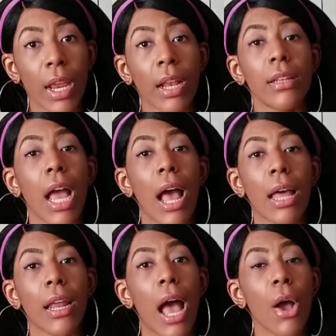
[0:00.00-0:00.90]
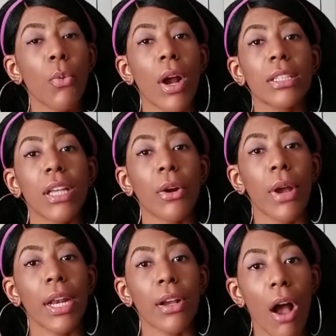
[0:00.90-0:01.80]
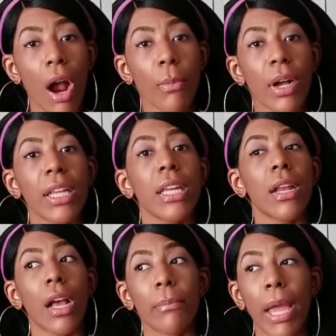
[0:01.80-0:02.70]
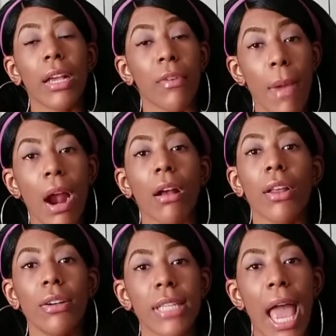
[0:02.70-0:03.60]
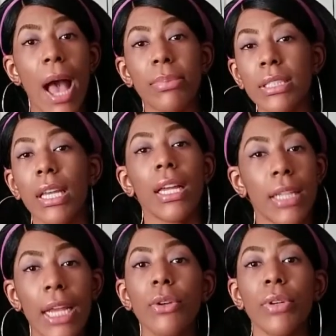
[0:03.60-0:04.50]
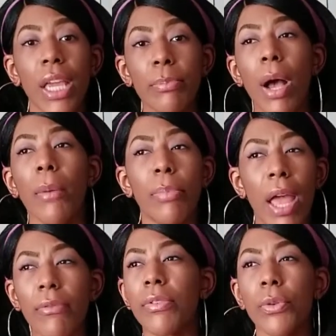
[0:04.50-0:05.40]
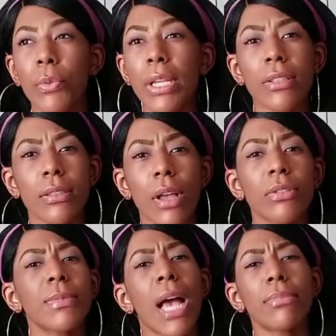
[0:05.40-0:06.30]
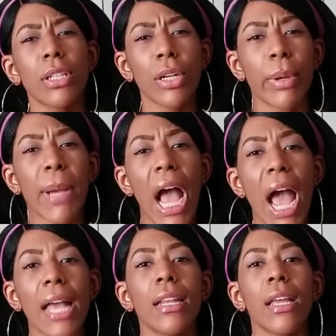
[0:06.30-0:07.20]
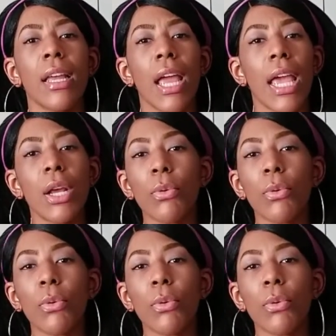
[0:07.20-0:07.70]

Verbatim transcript: Now, how, how it works on Credit Karma and uh, Bank of America, those apps, they do keep up every few weeks or so. Sometimes they're a little bit behind and it